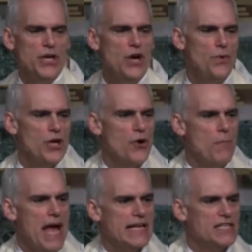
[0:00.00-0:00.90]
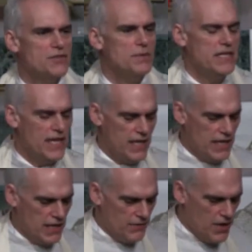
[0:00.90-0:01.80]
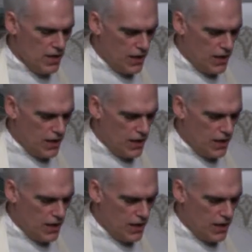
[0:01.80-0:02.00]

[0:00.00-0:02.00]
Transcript: know we go back to the beginning of,